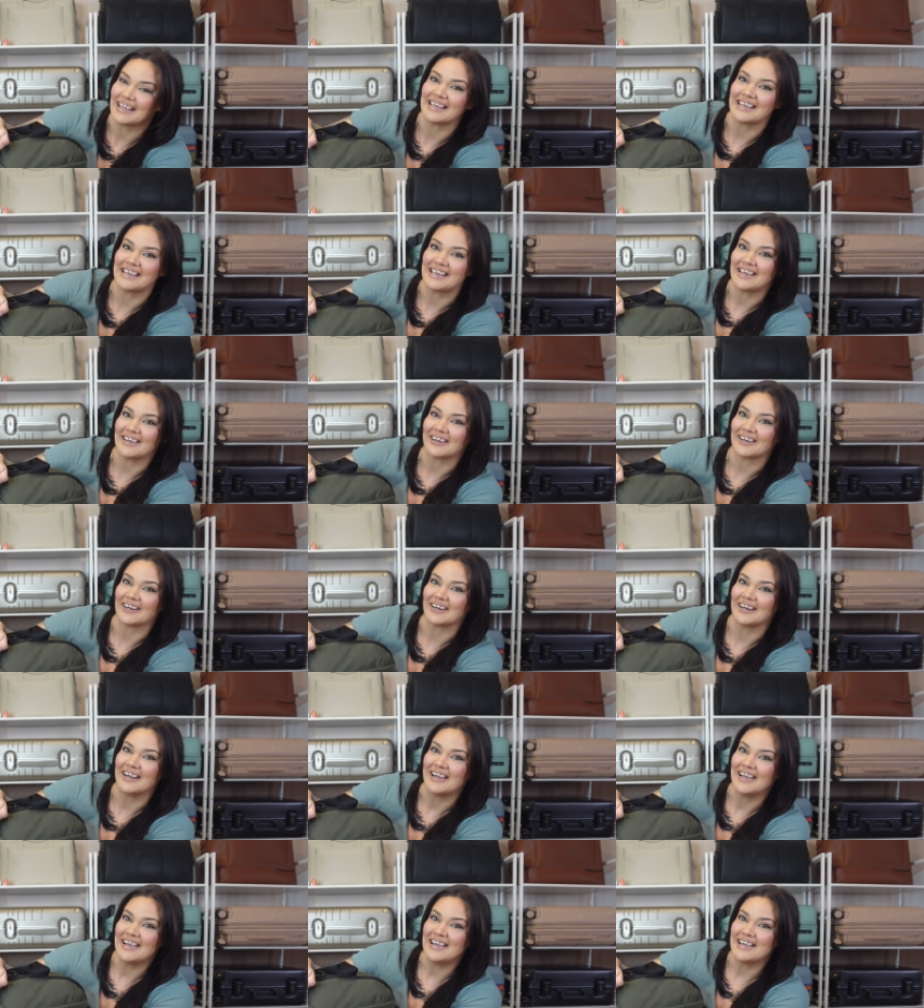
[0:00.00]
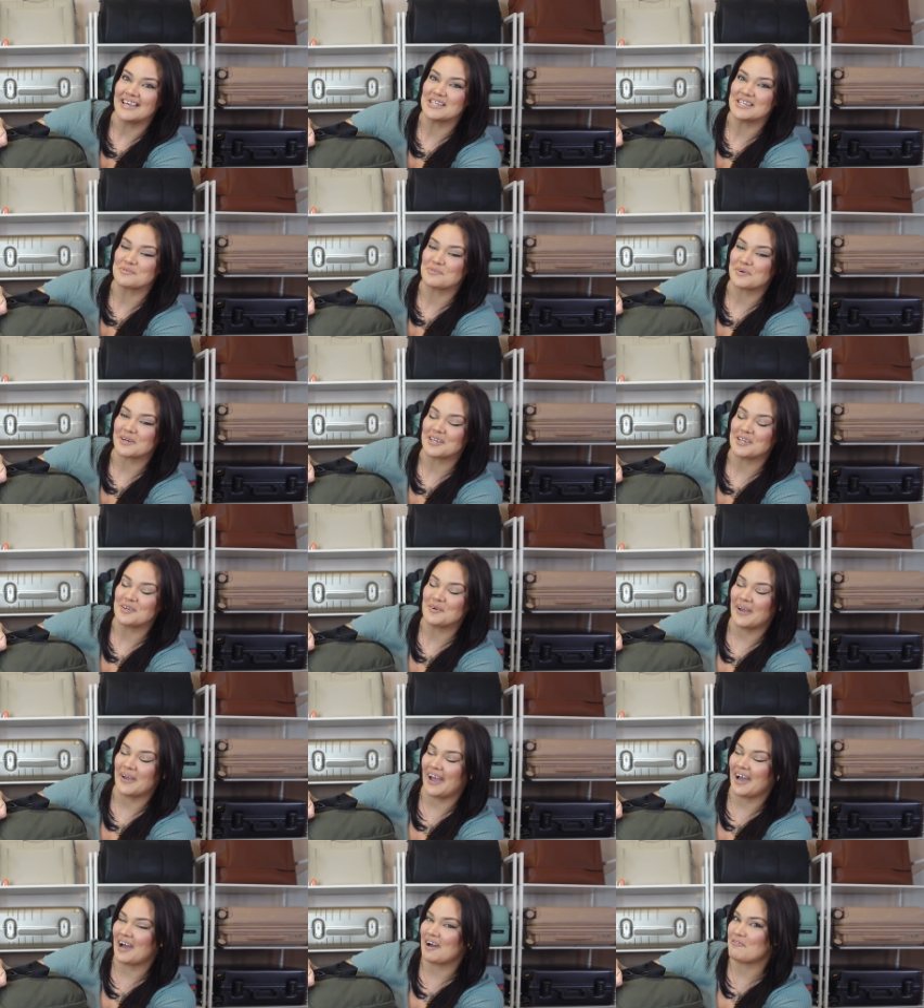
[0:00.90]
here is where you
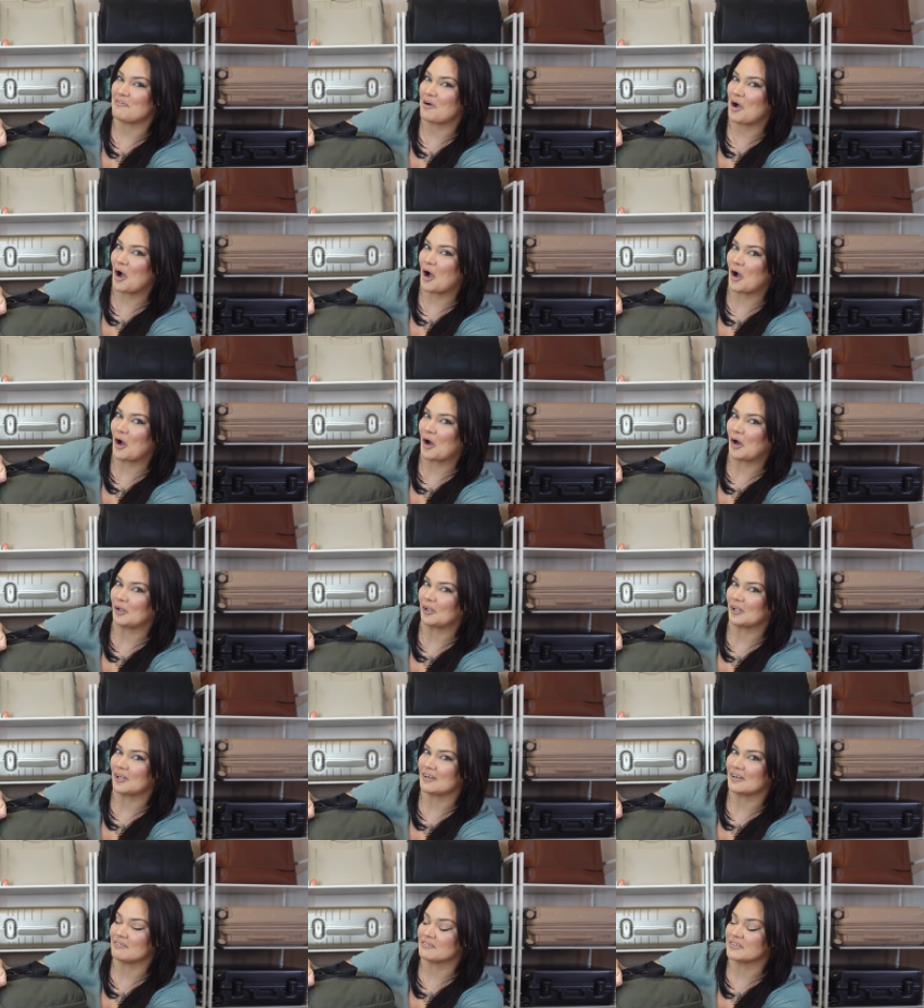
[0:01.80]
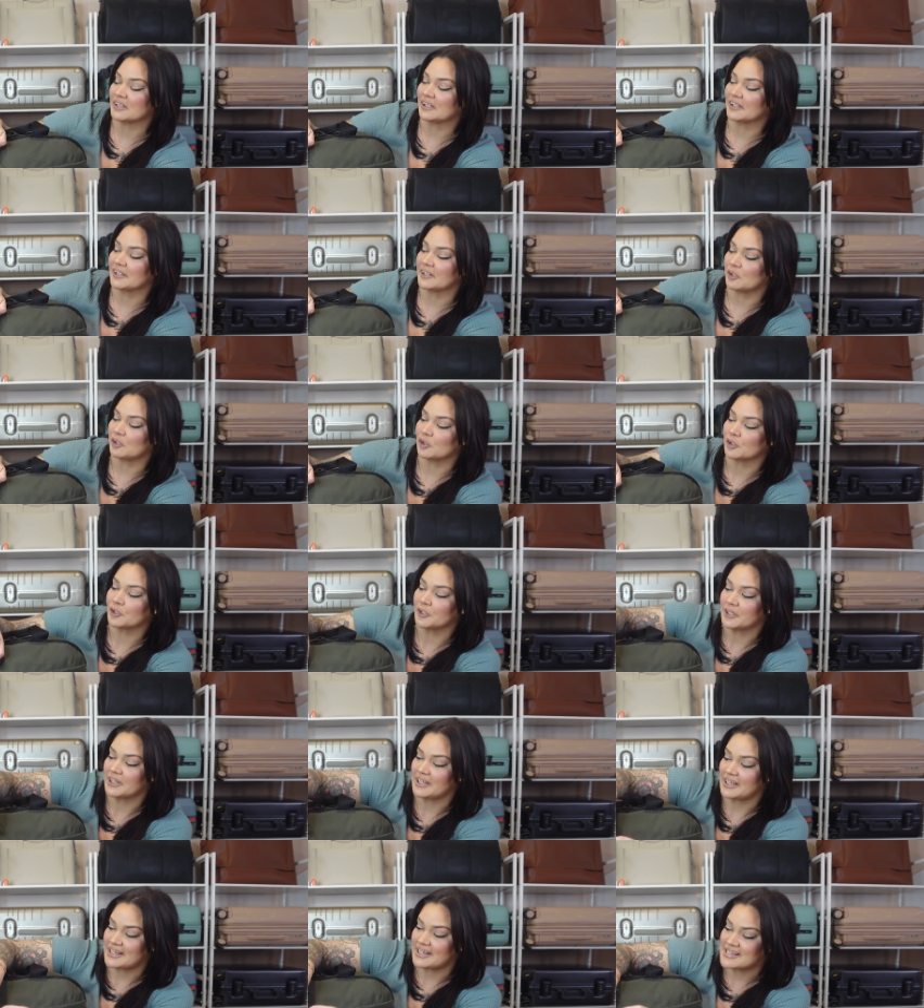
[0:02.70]
have all of the little
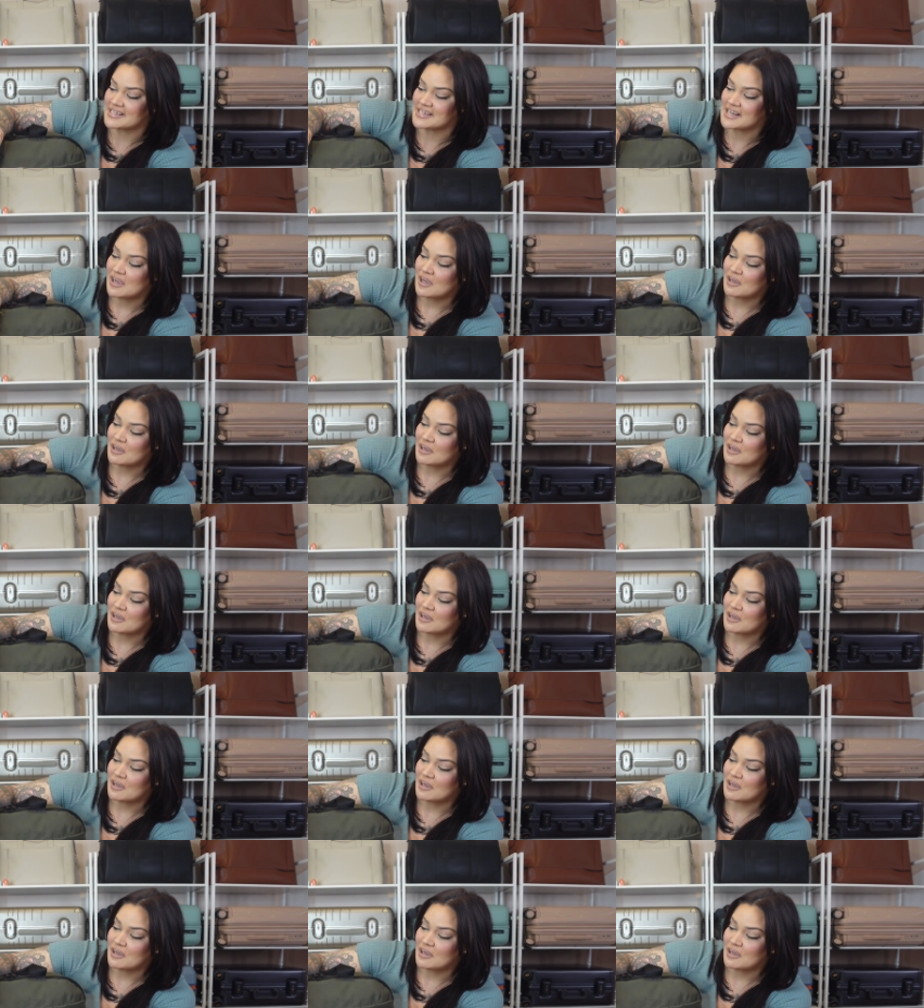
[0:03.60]
goodies.